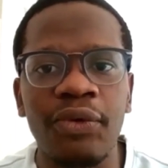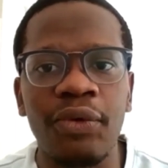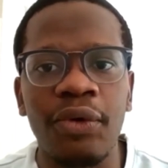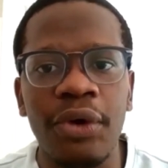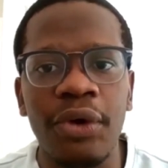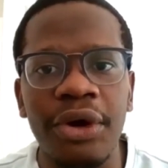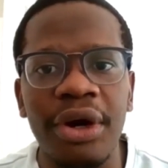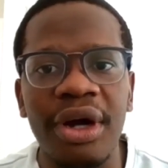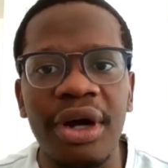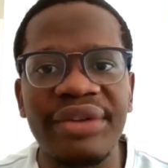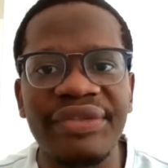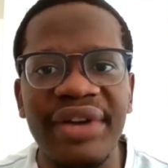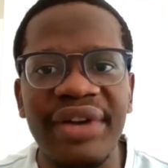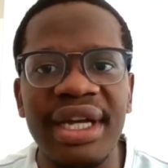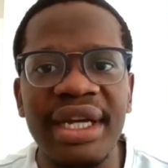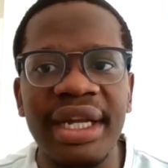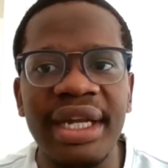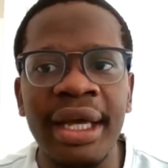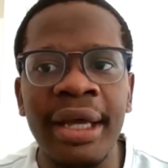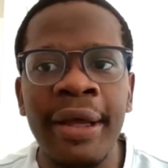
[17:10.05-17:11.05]
for grant
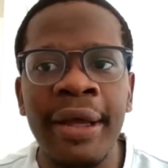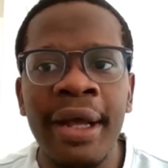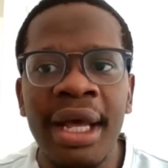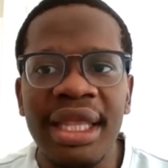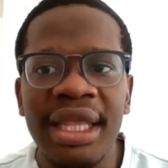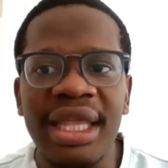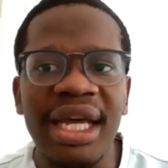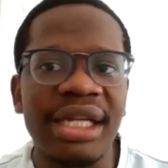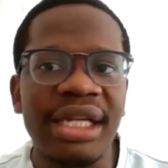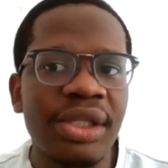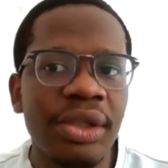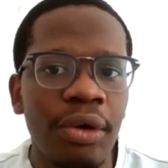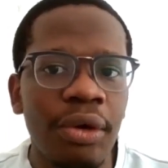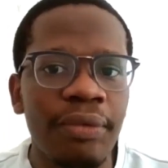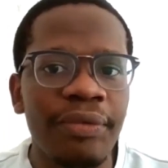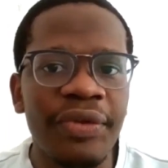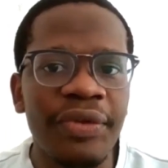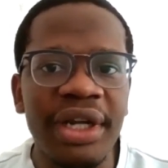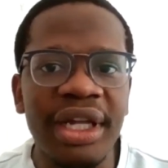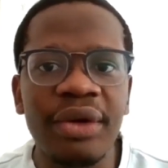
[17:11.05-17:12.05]
funding that
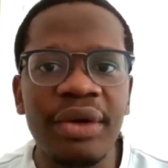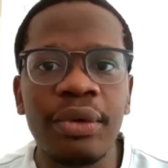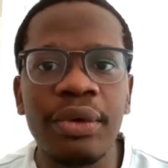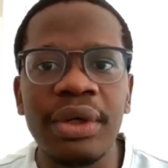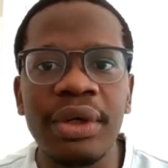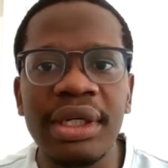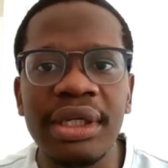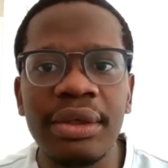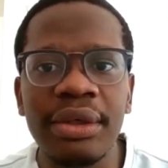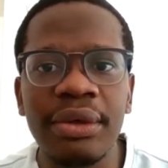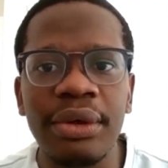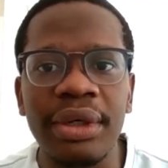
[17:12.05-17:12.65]
hopefully could